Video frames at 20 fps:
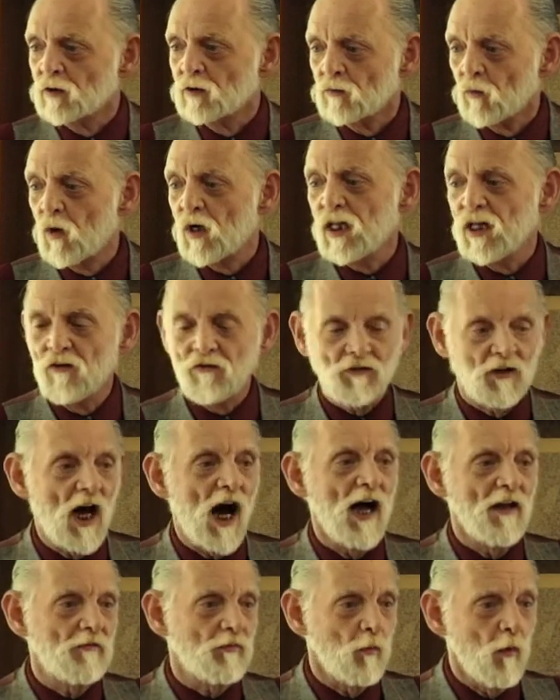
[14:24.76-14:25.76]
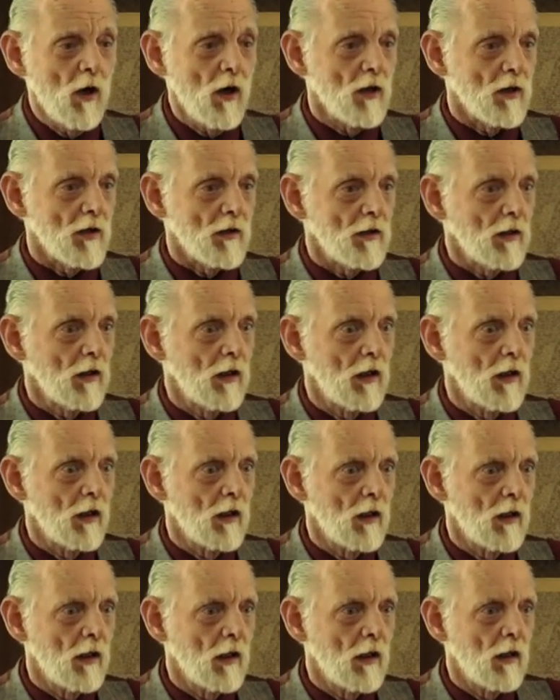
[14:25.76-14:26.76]
What is God's word?
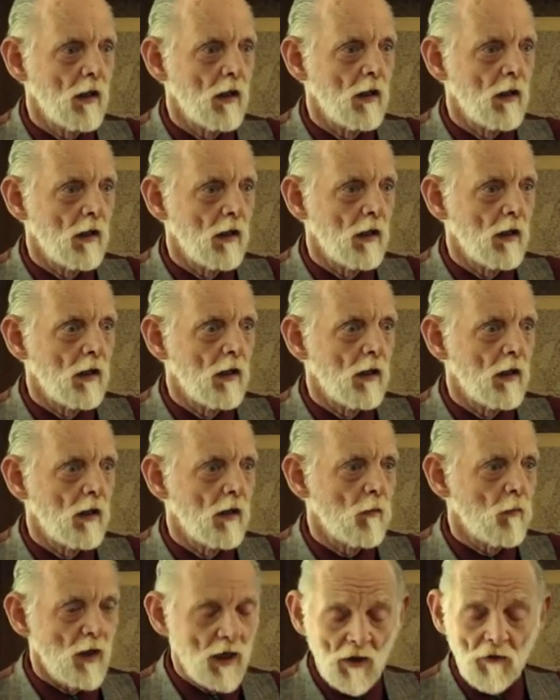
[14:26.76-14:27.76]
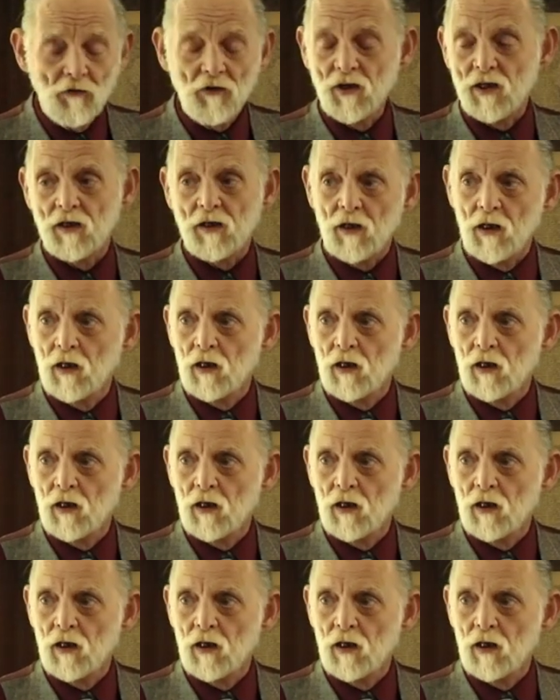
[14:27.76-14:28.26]
What is it?